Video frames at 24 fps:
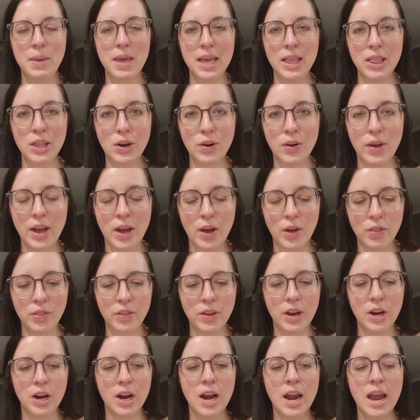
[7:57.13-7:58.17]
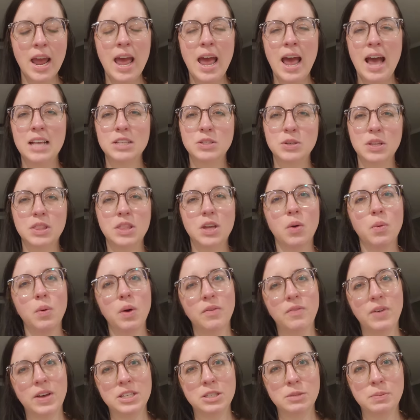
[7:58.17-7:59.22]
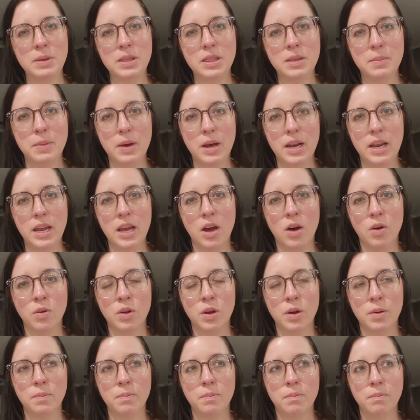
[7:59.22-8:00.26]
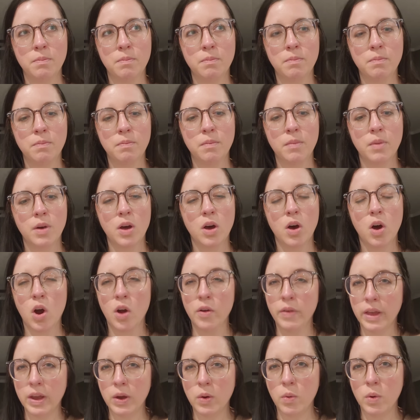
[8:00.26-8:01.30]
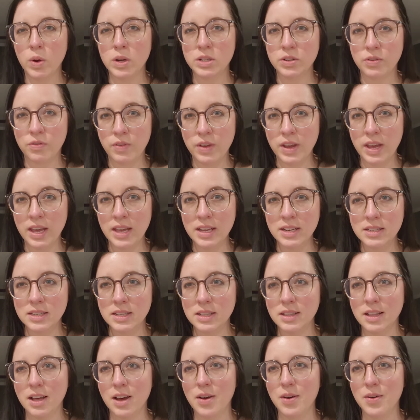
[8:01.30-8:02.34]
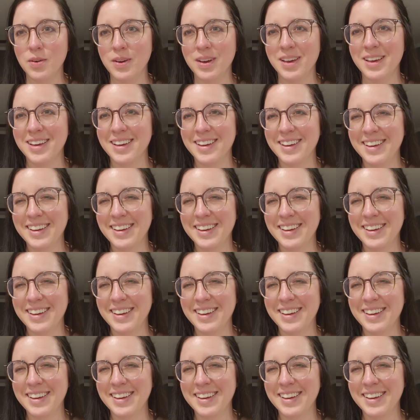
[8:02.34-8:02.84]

be a little healthier. And so I thought, well, if I spend the money on them, are they going to fit long?